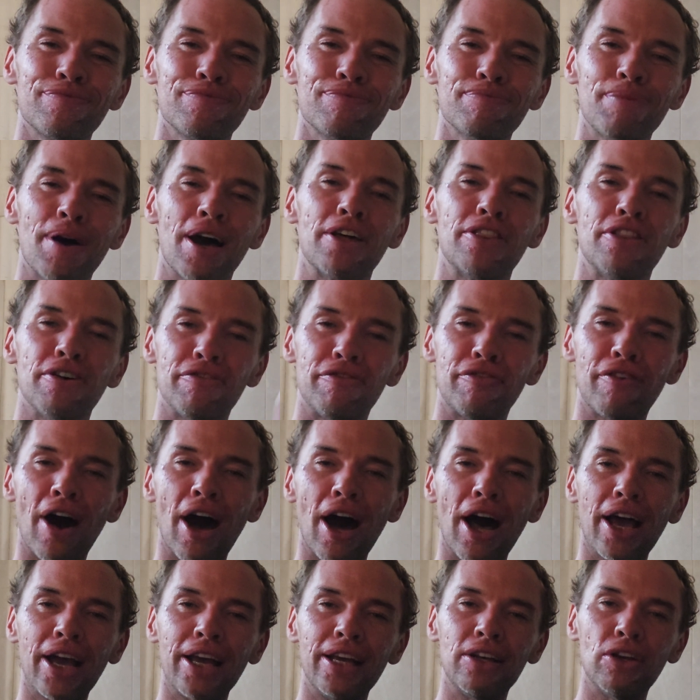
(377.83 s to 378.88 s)
by the
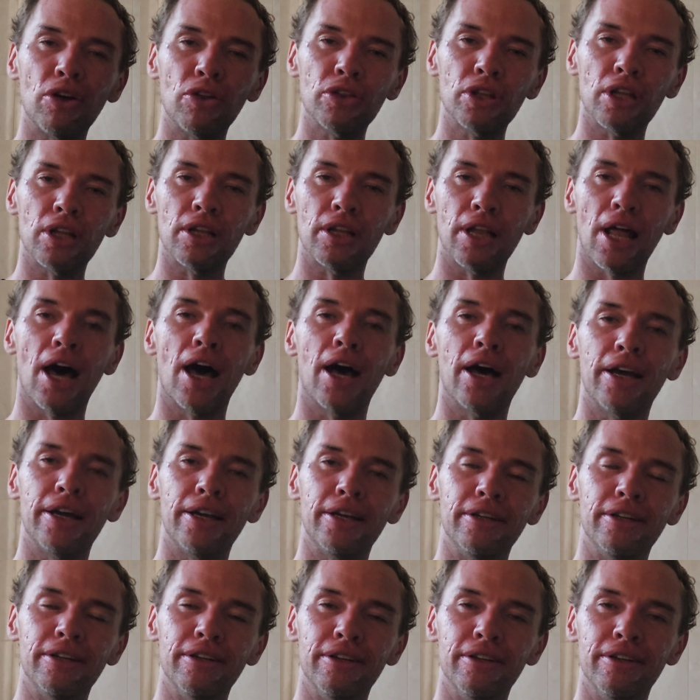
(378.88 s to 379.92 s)
vine on the
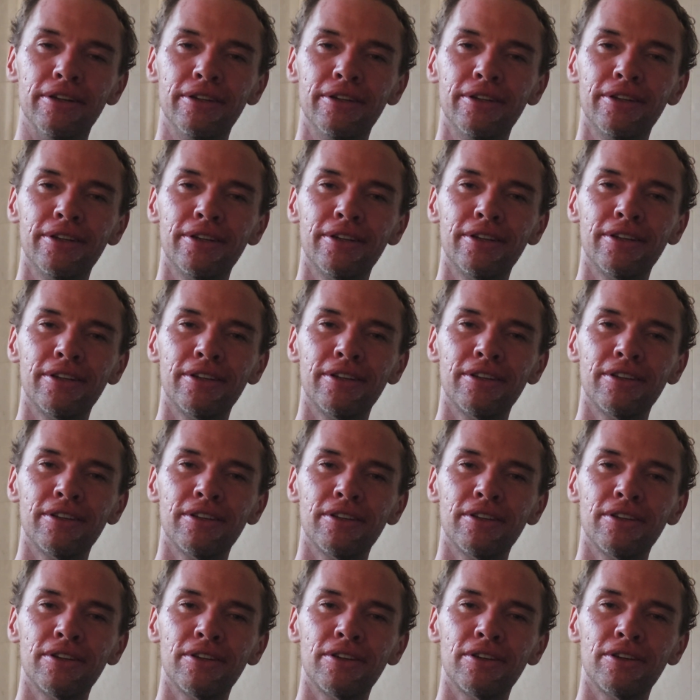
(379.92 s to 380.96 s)
line,
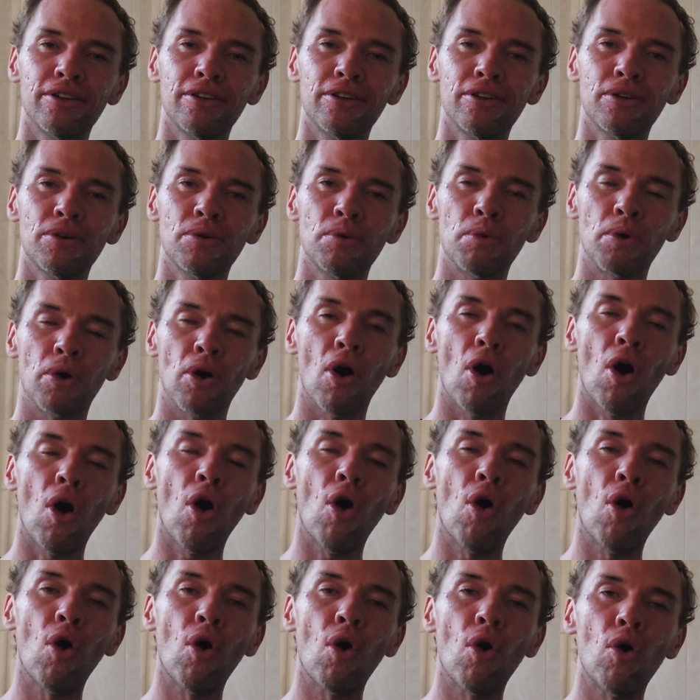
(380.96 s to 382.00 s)
where
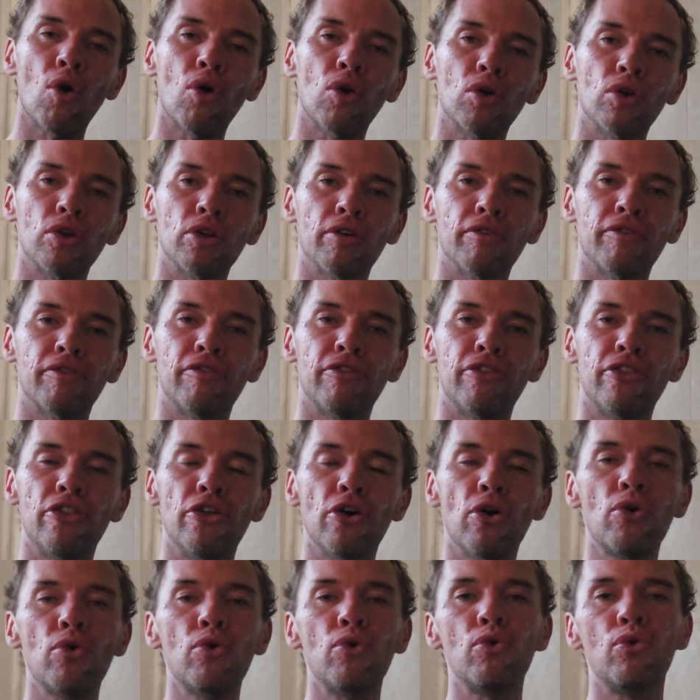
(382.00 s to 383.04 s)
all of
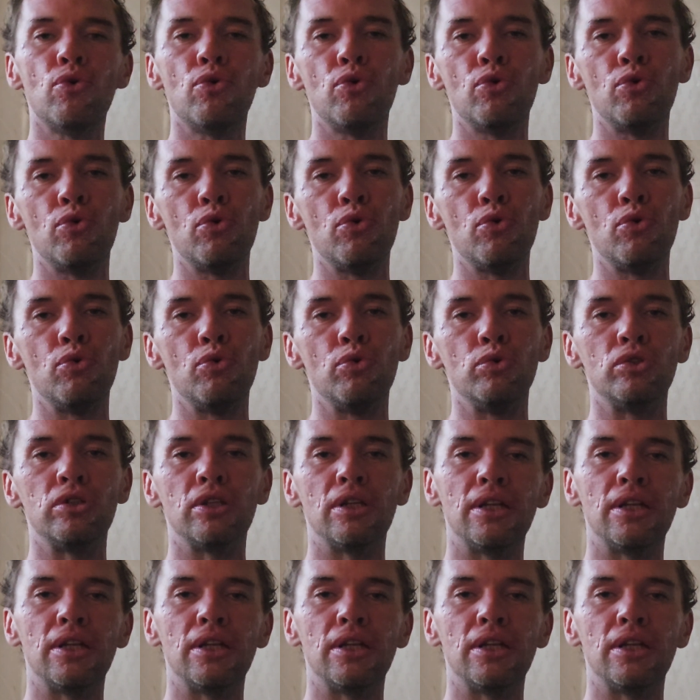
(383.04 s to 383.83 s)
those